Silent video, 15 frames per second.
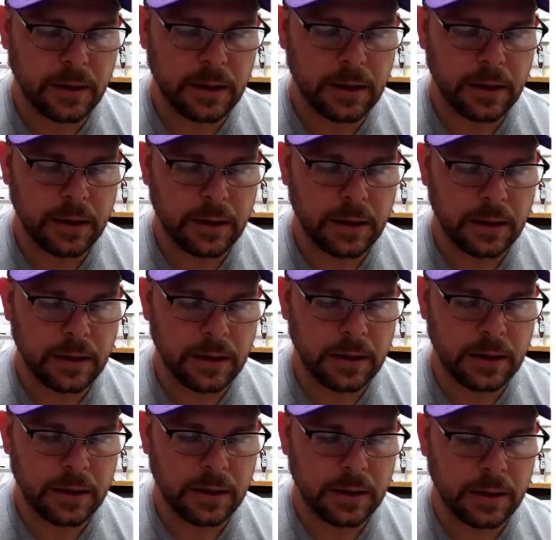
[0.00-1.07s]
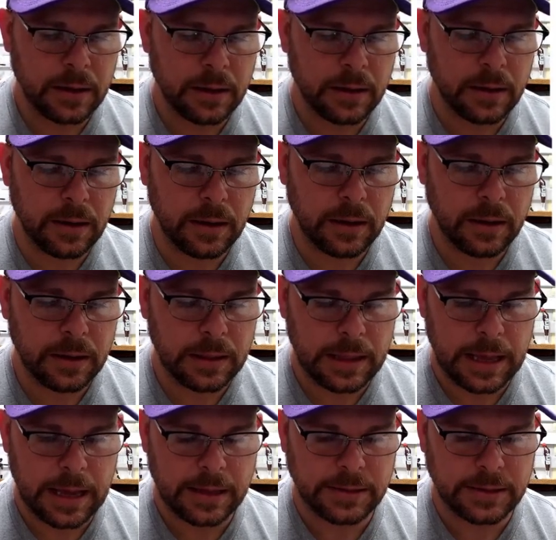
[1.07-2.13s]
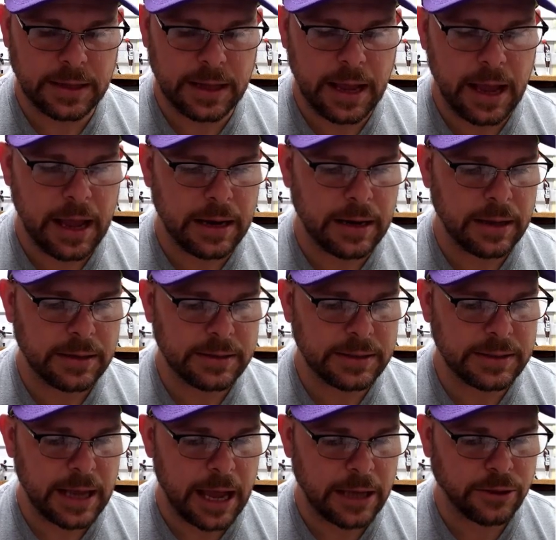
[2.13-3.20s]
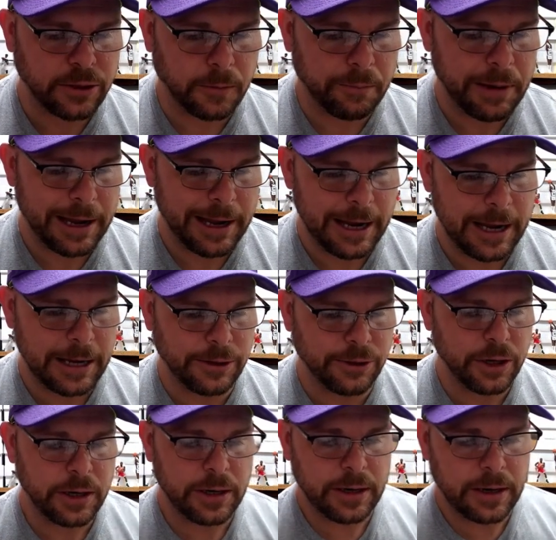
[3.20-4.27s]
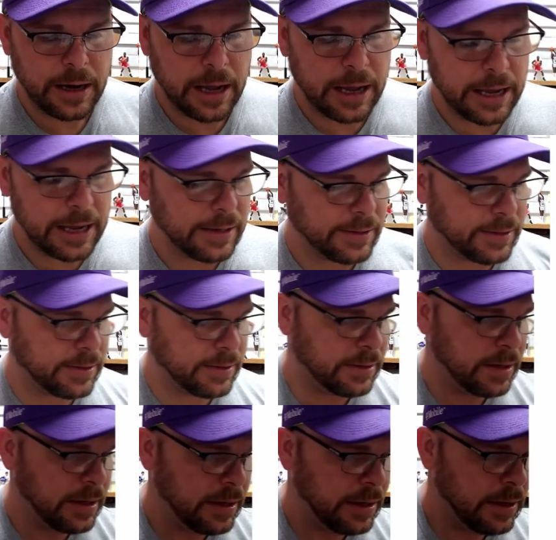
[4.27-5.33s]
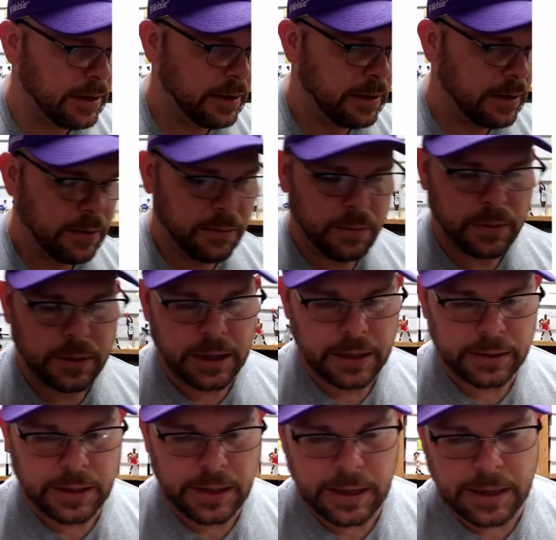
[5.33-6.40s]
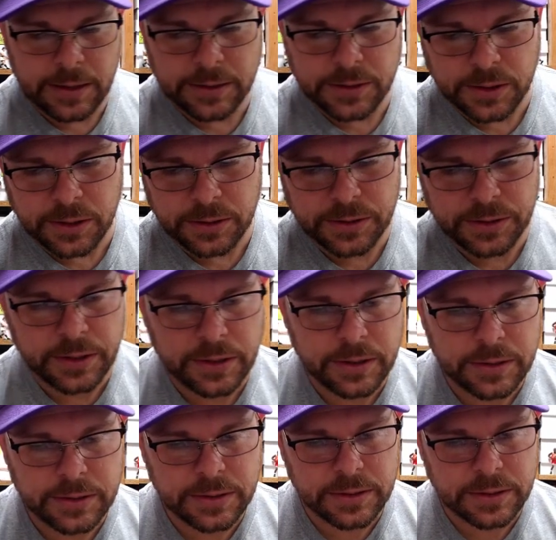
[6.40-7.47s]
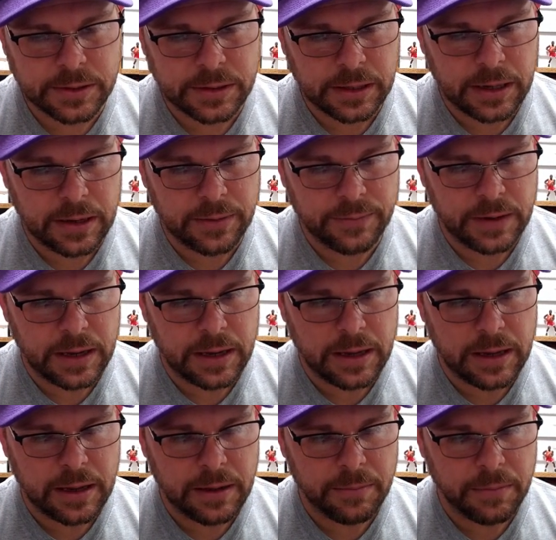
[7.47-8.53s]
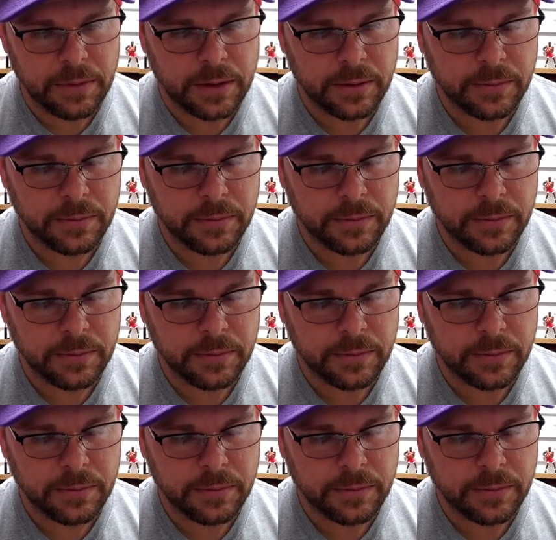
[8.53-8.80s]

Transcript: And that's that. Satchel Paige. Nice. We'll get the inserts sleeved up.